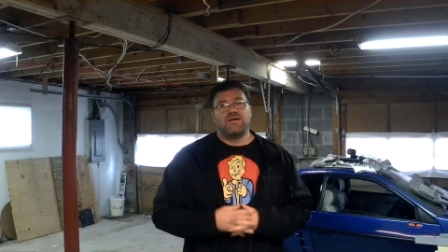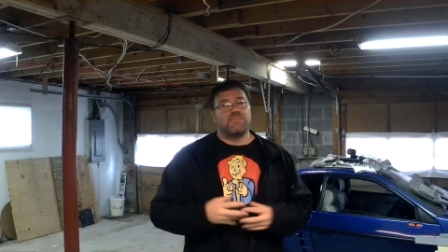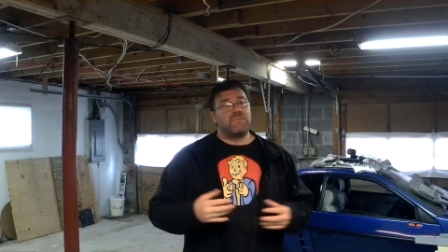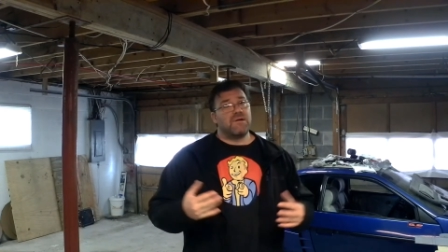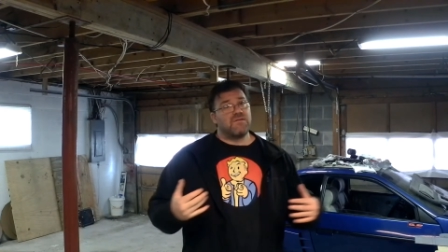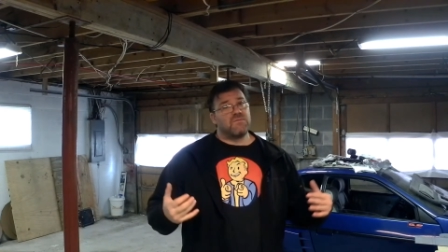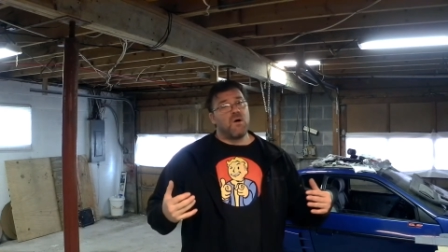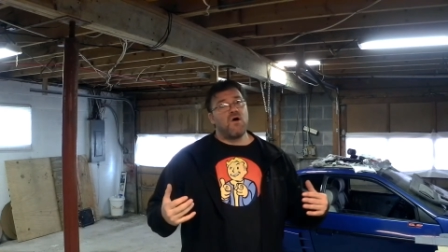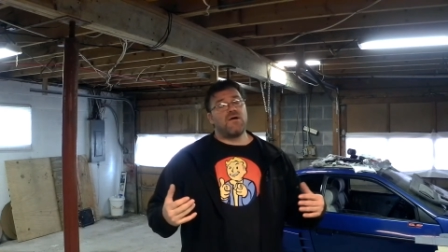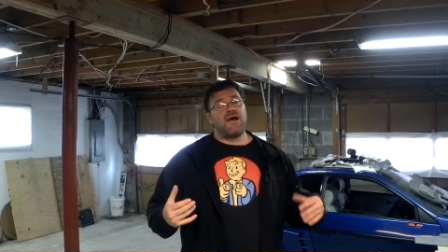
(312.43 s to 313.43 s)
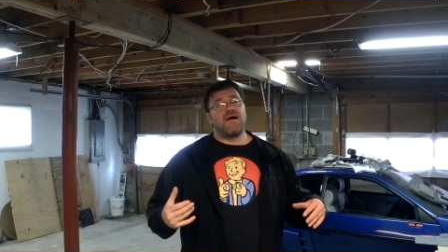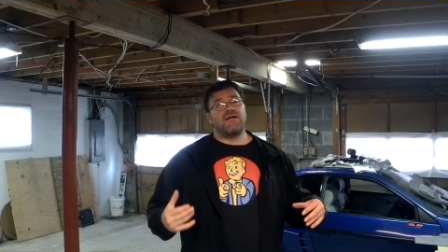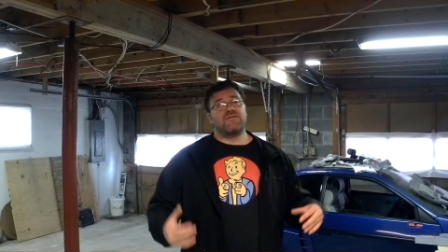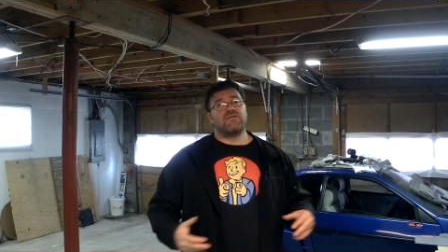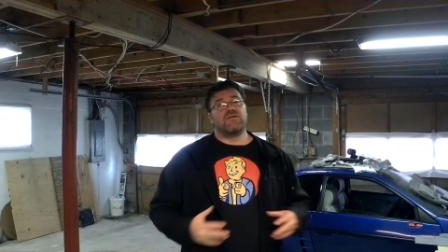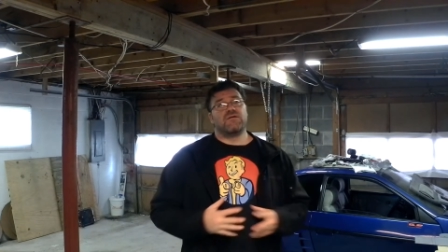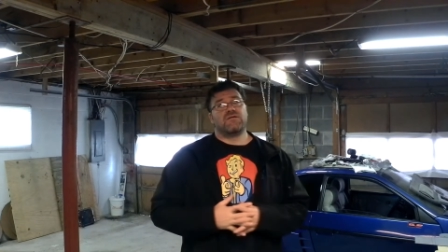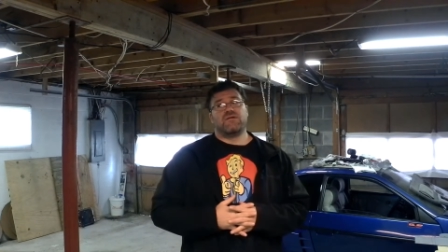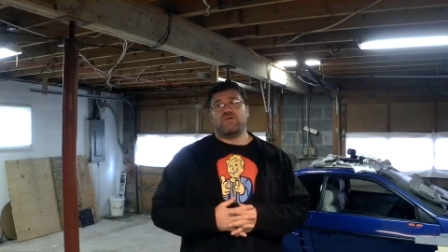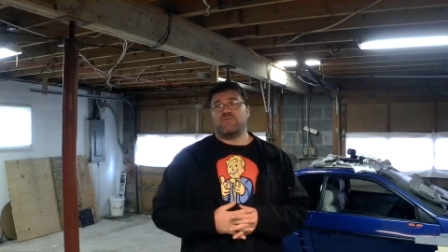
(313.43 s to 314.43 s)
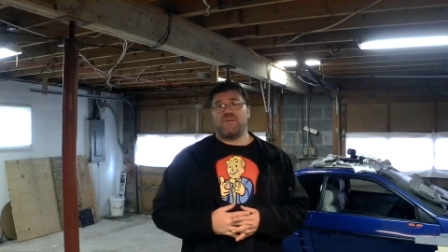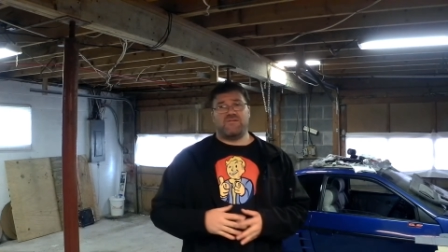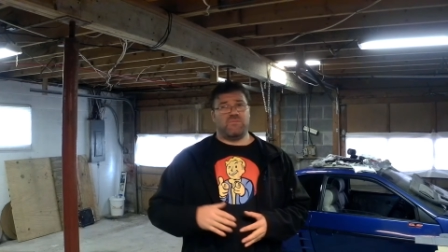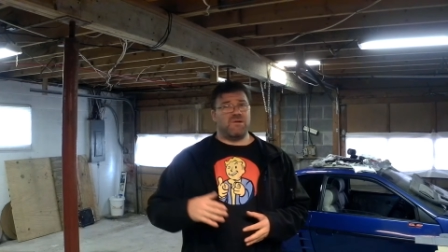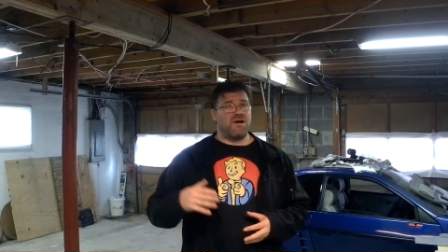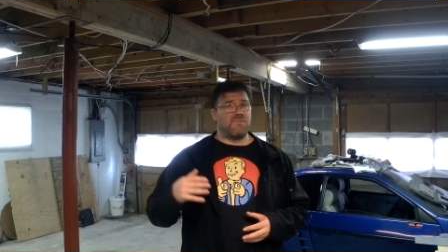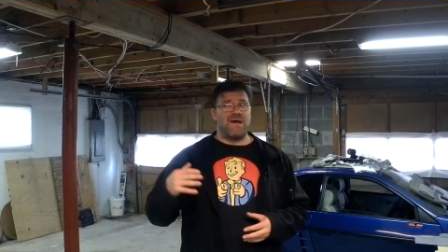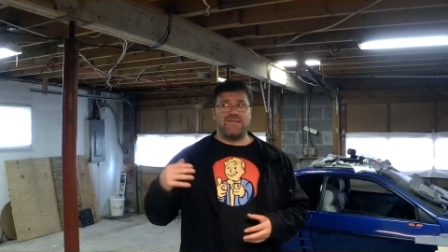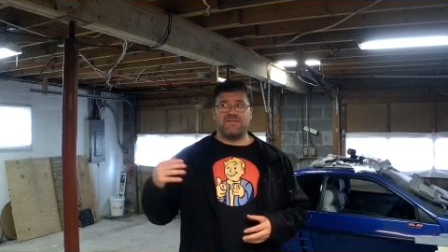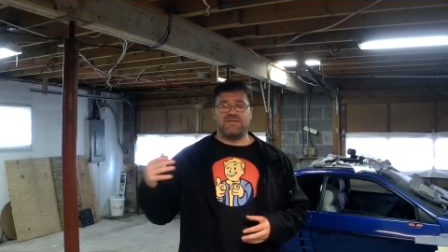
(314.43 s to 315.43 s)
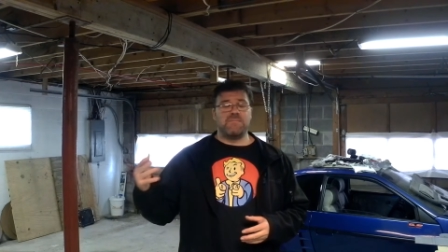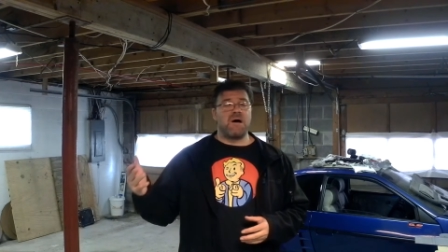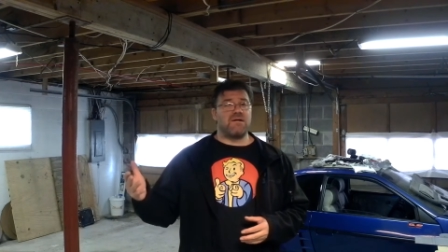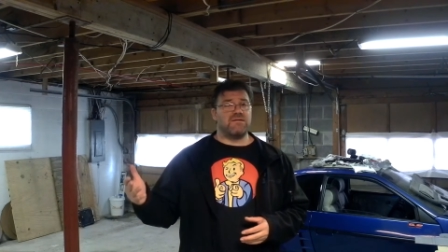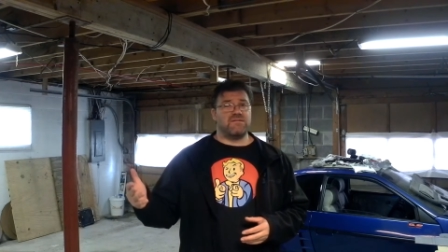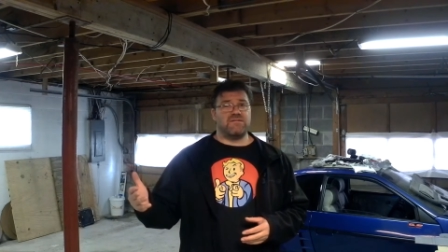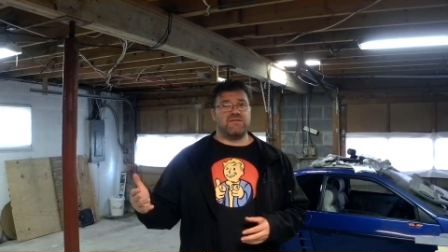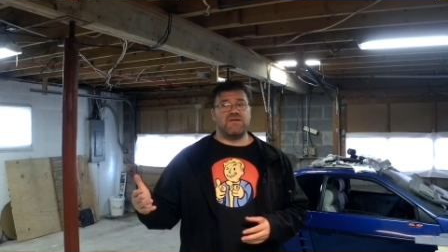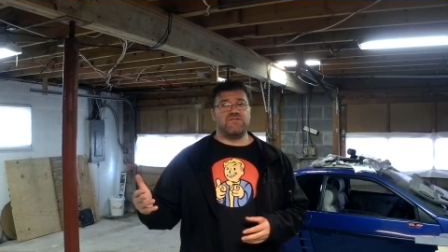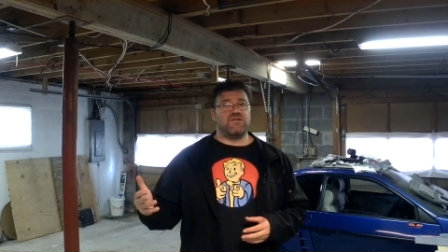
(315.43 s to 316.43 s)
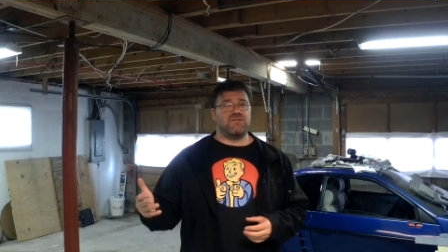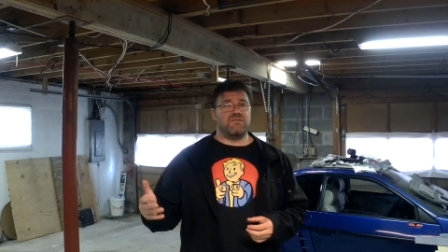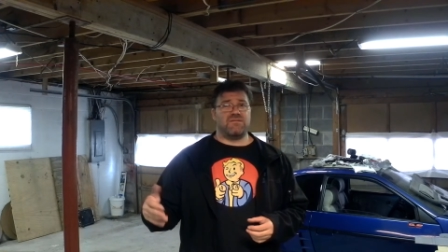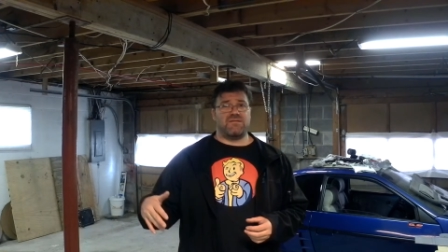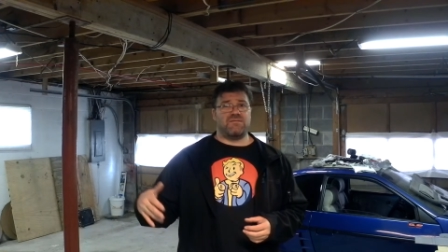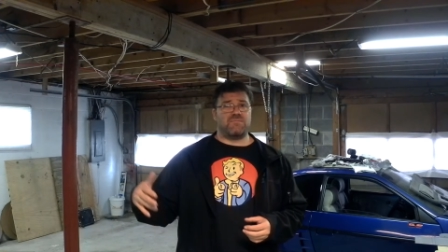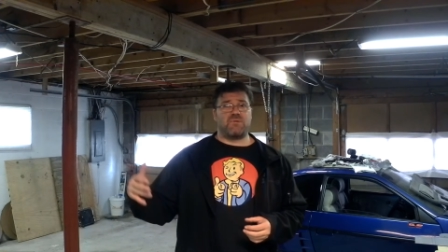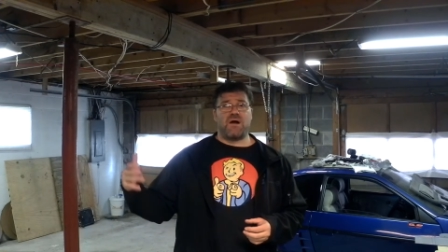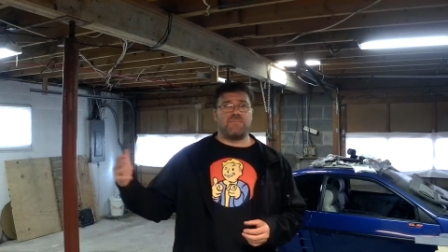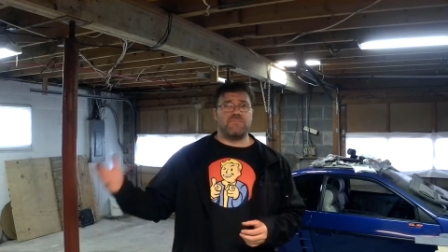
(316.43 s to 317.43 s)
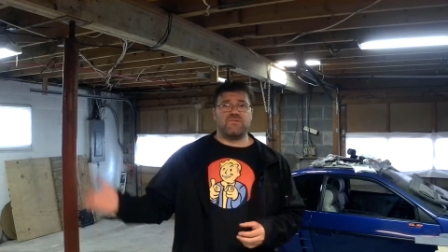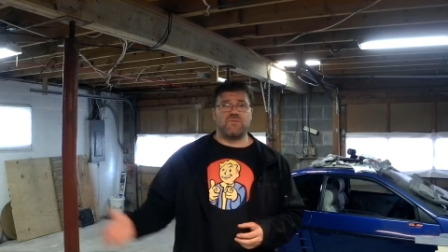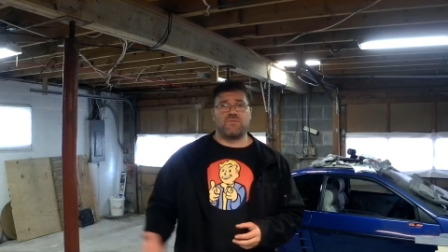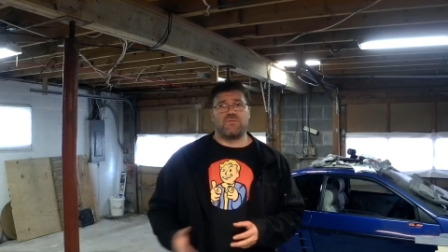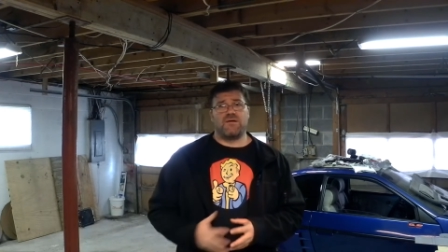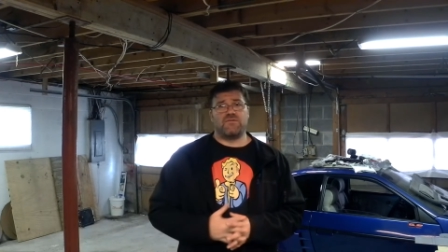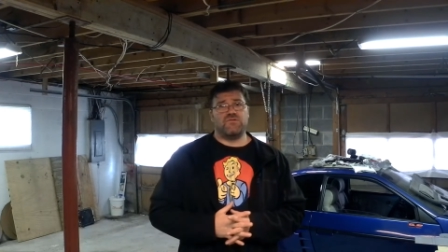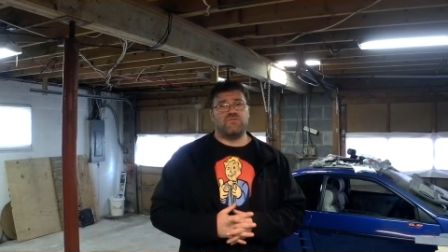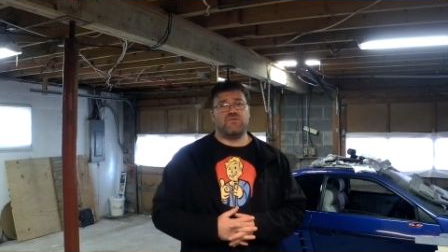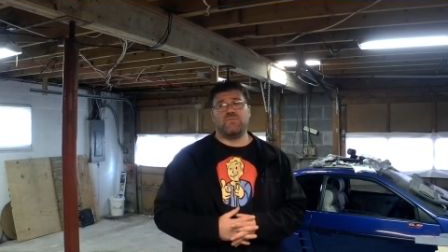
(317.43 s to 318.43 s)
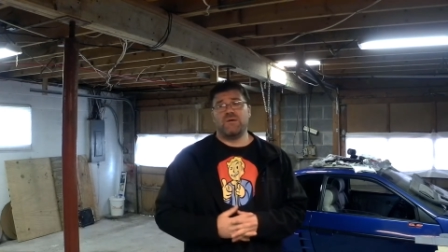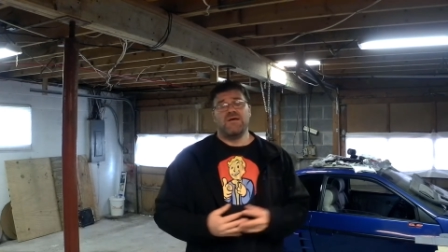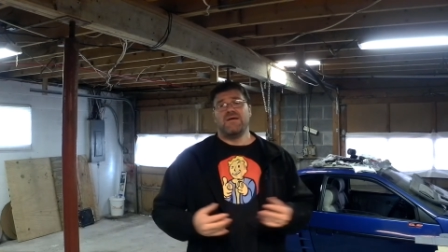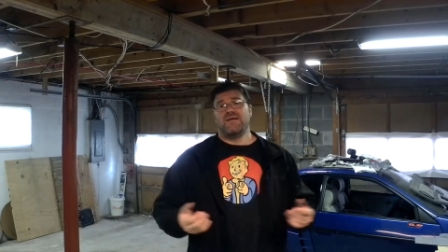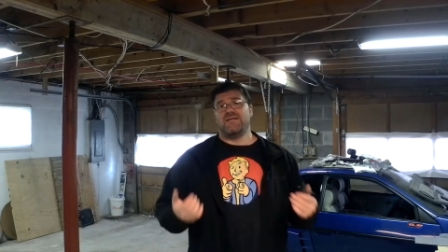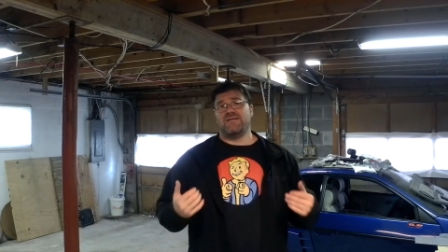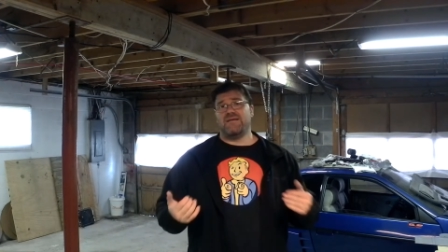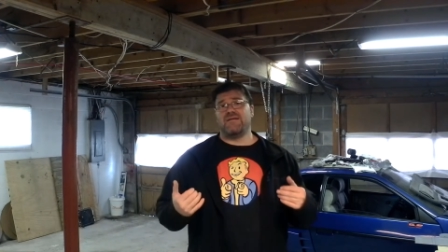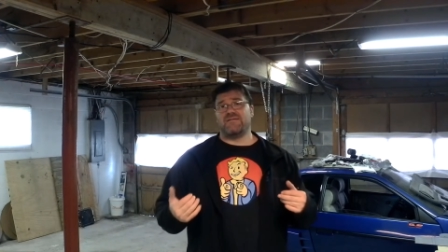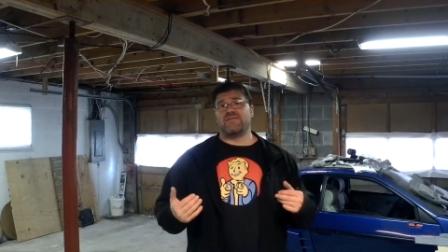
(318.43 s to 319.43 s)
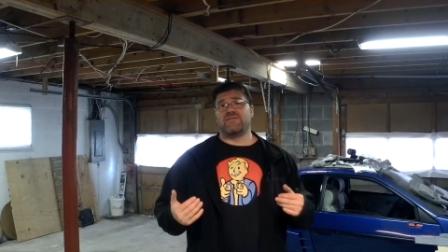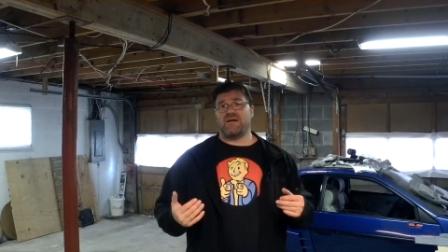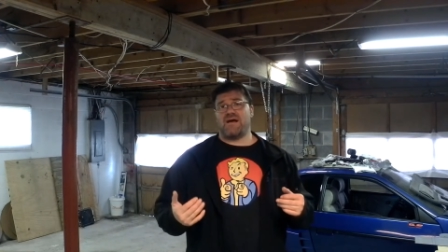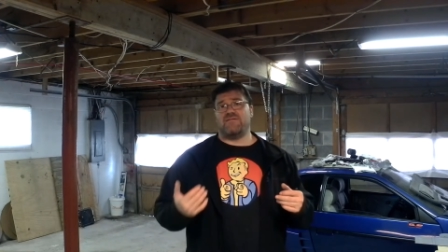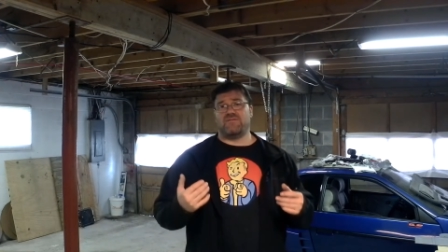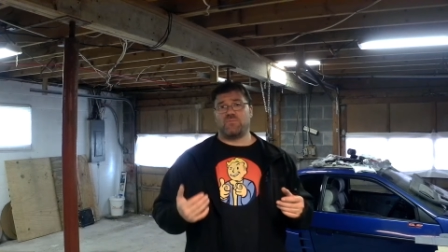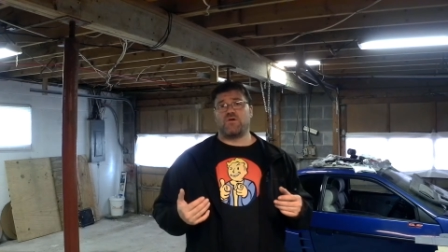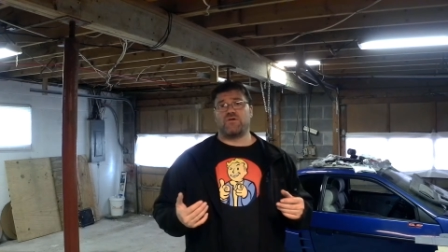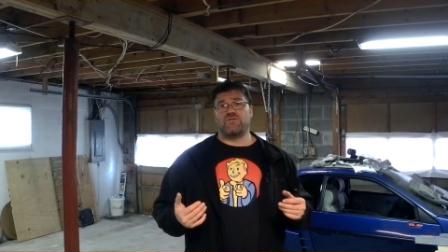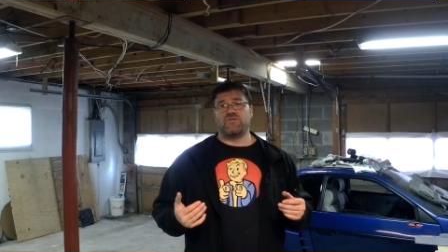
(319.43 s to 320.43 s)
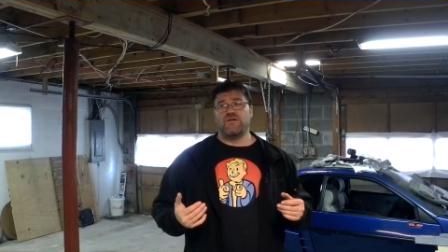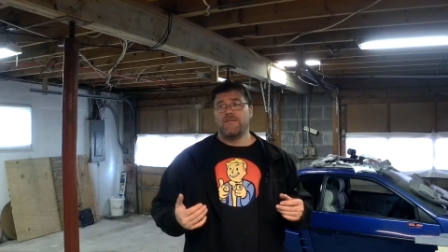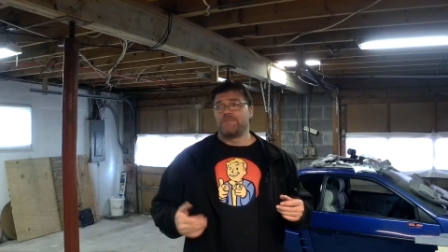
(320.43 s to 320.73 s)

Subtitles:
But us small guys, You know, especially with how bad the demonetization problem is going around on YouTube, and it's hitting us little guys the worst.